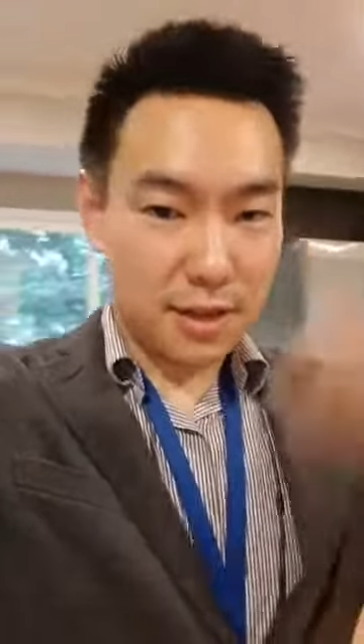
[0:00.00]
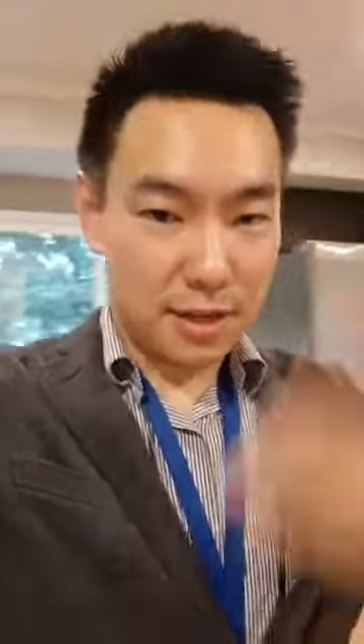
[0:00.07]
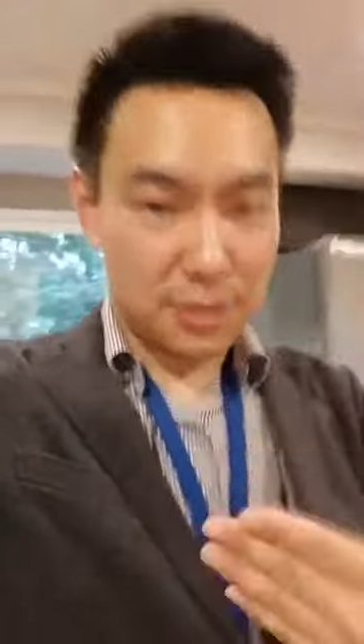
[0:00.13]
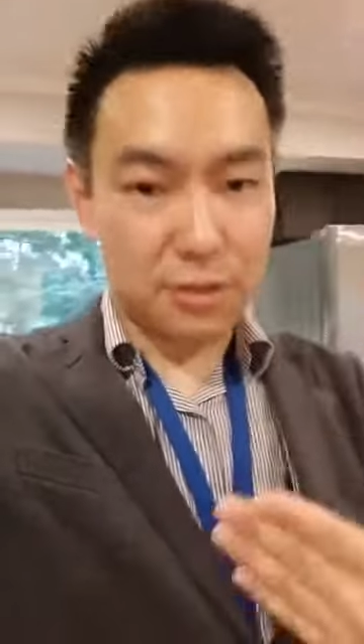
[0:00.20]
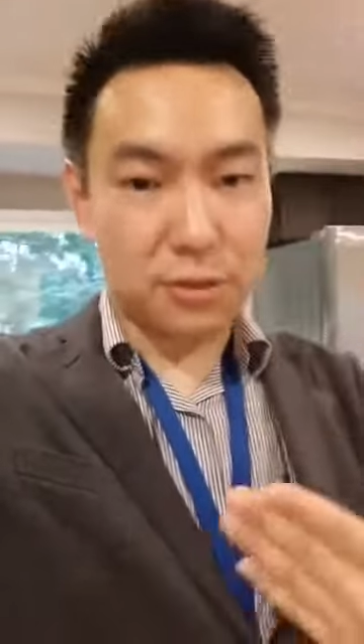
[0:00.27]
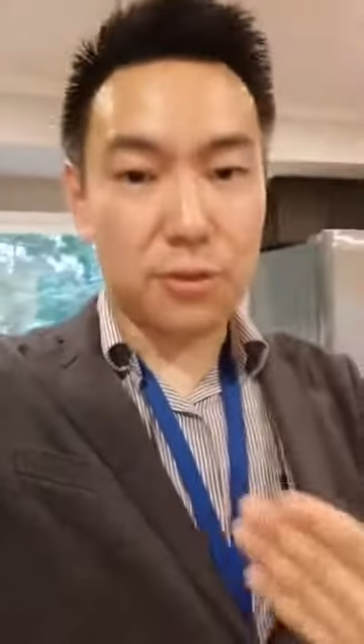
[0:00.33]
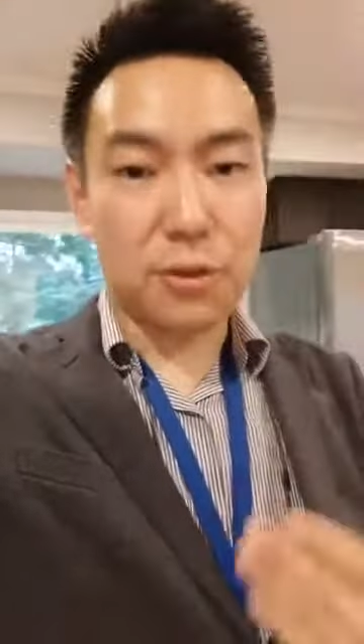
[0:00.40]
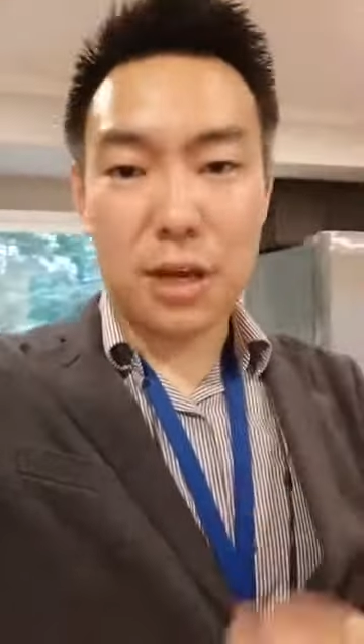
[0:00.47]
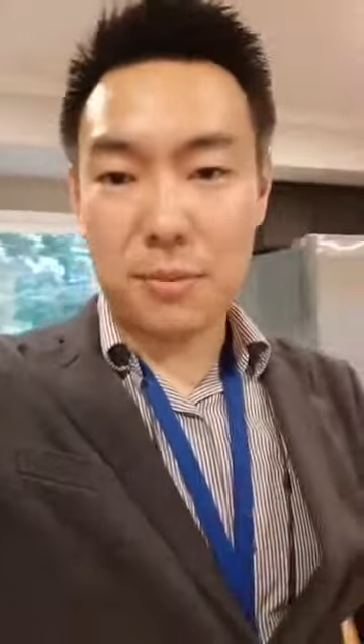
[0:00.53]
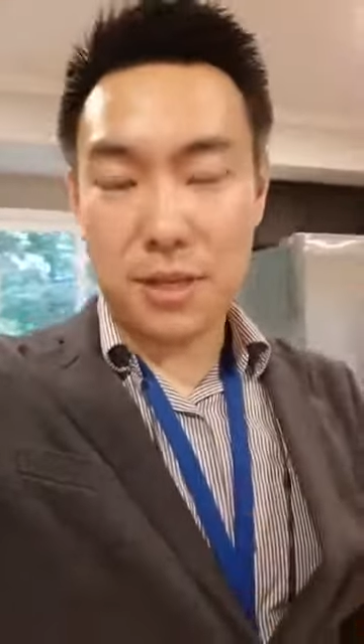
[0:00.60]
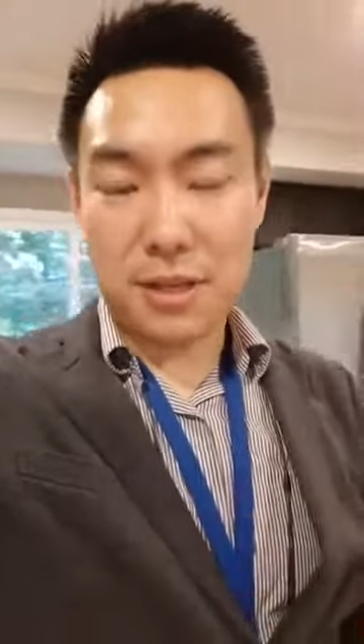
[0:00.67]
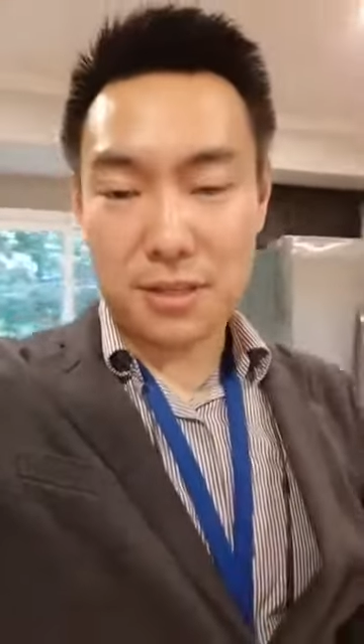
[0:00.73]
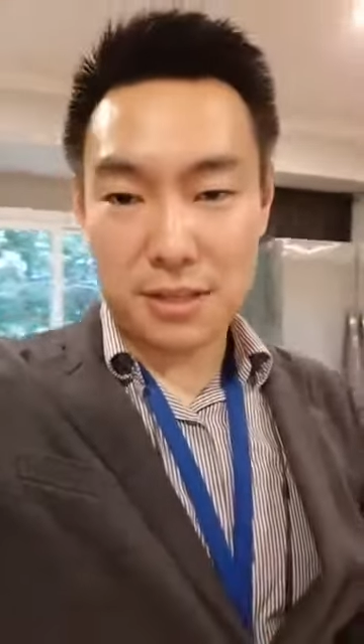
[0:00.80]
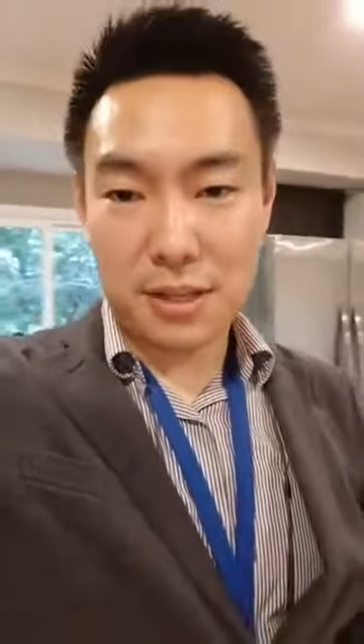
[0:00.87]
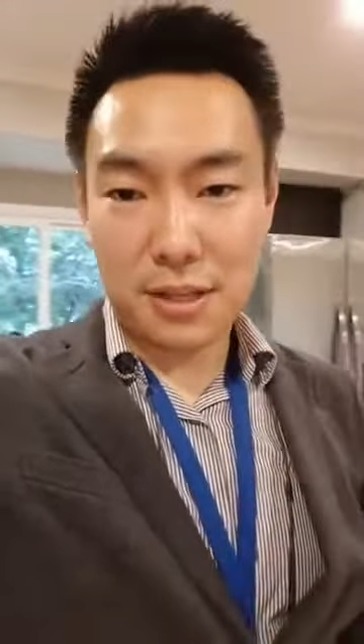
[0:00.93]
to coming
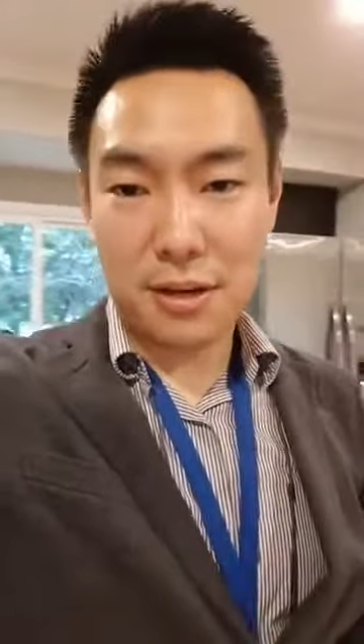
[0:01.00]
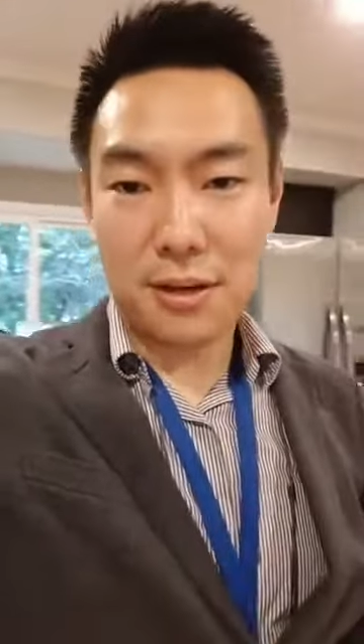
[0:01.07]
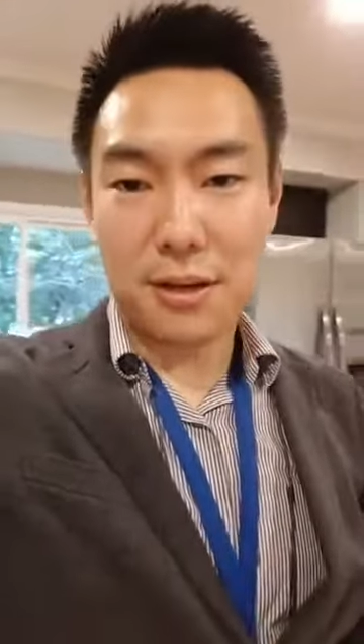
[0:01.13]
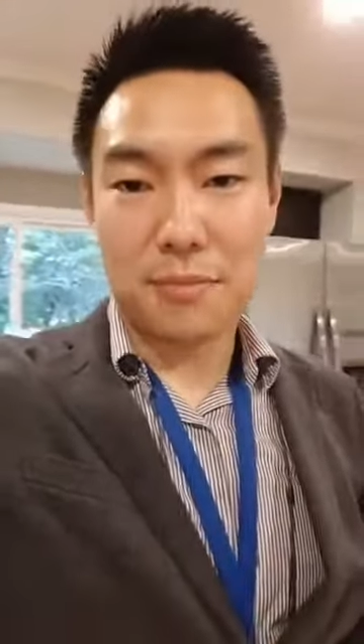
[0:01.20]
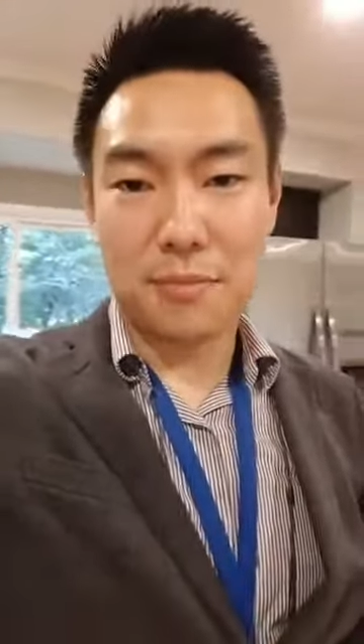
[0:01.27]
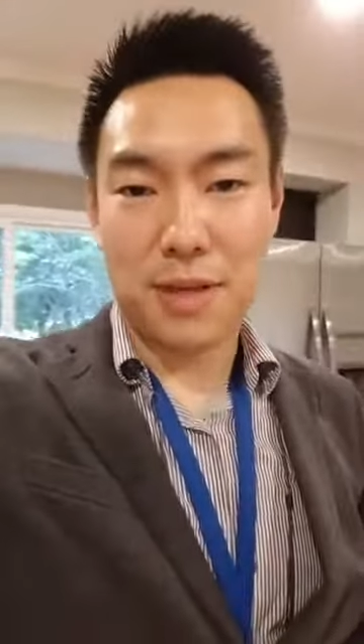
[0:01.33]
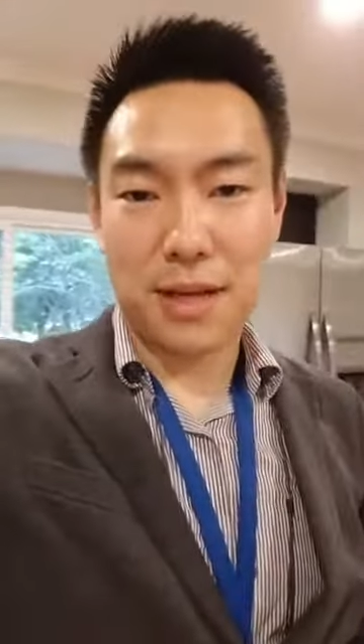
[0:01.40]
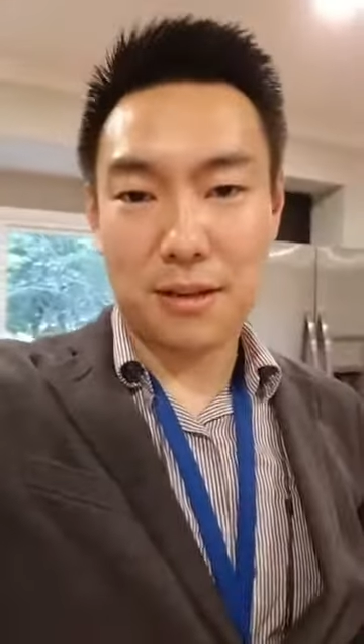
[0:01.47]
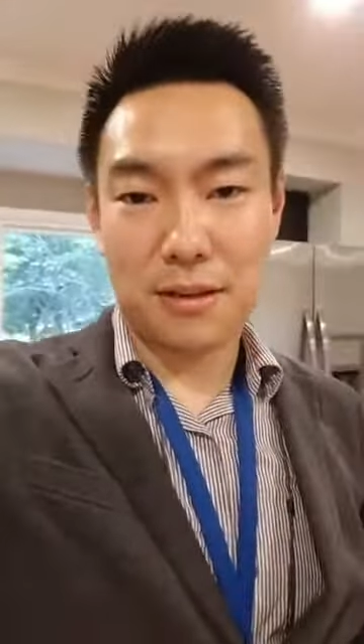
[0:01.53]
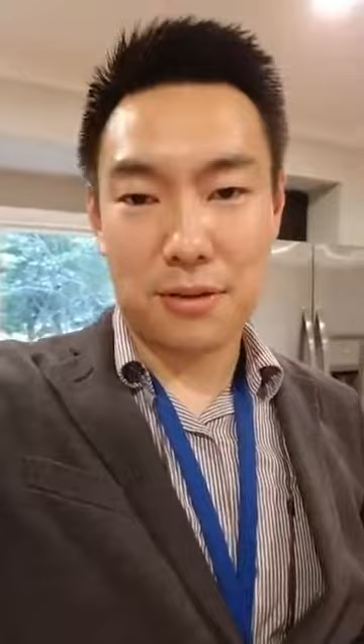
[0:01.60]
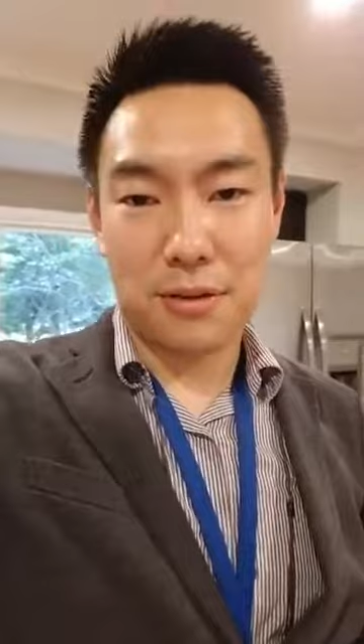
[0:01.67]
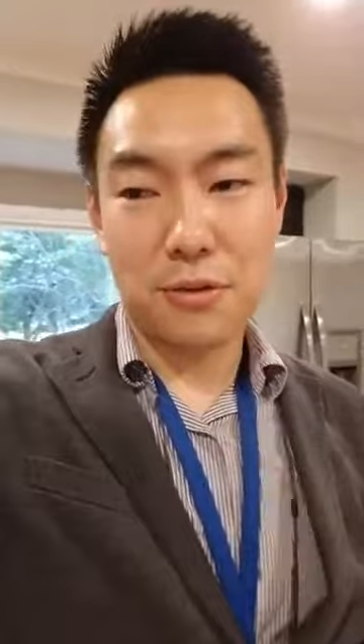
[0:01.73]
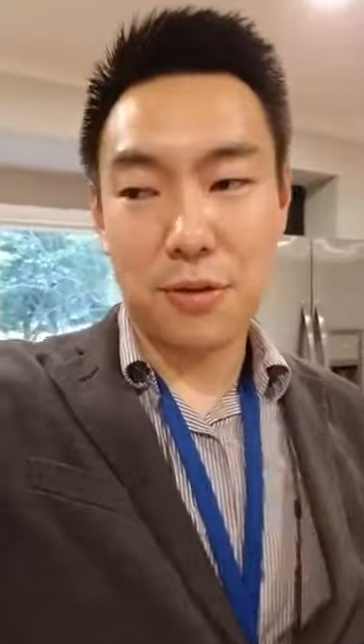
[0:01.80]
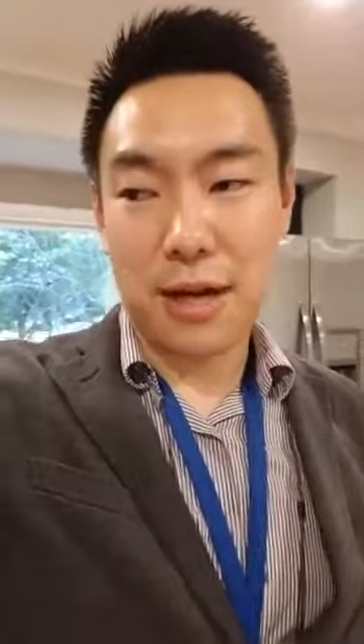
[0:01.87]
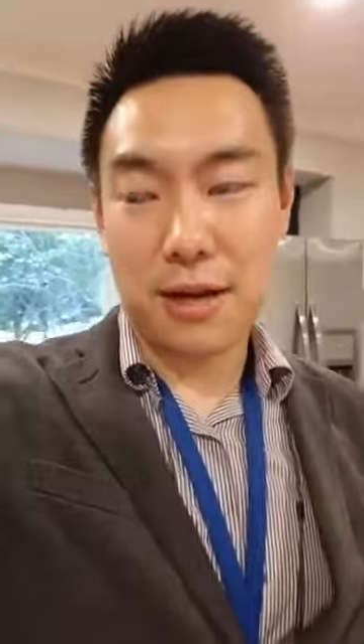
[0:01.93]
into here and buying their
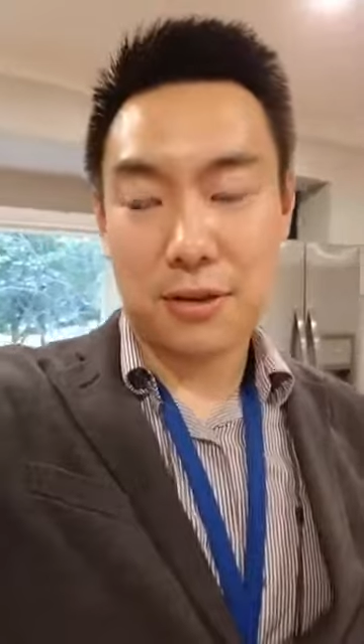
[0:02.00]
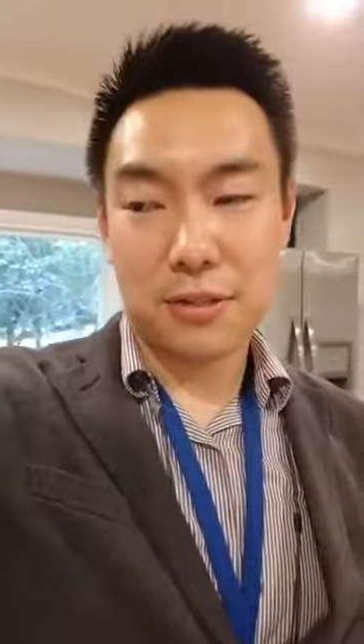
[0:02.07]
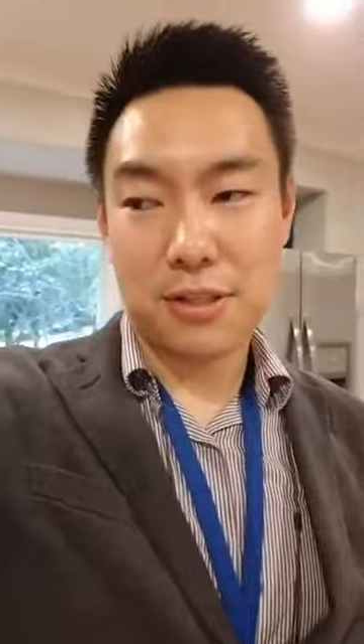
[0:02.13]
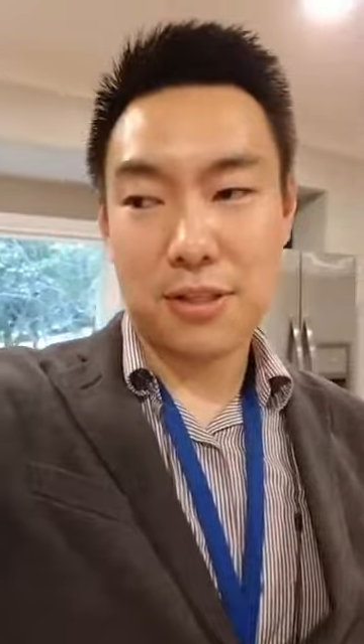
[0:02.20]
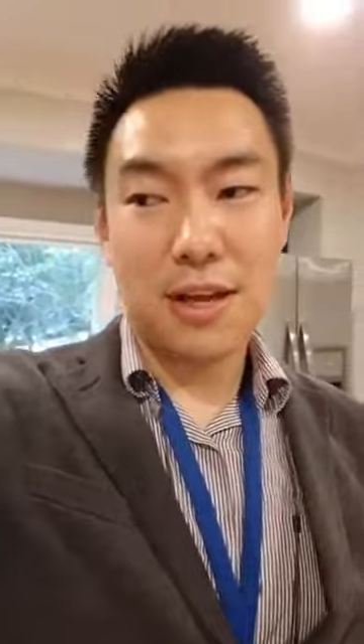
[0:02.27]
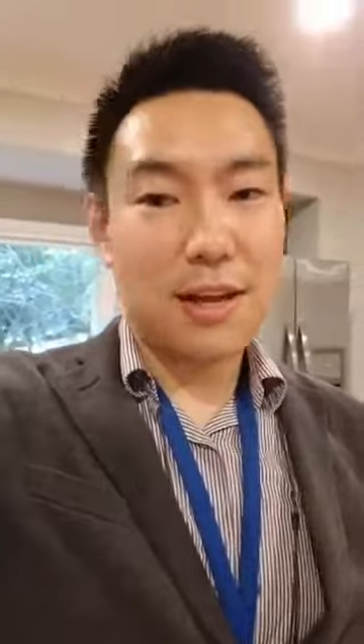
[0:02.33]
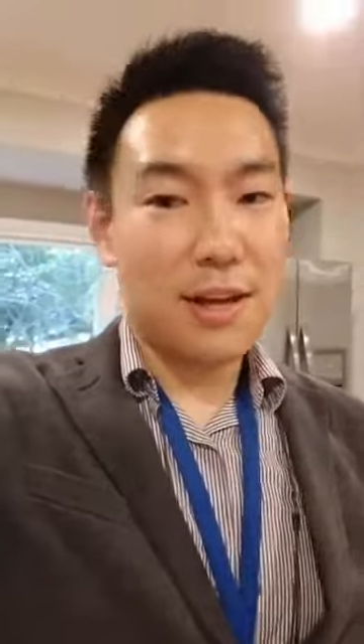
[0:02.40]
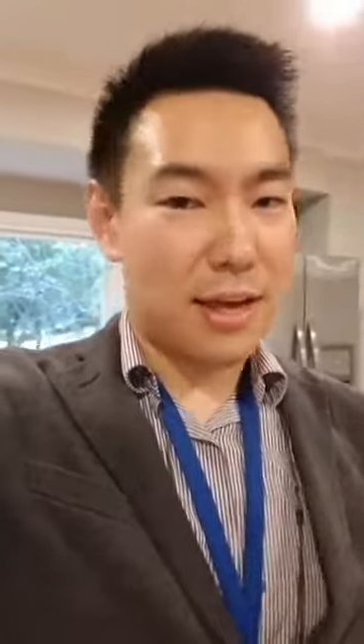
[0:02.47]
new house,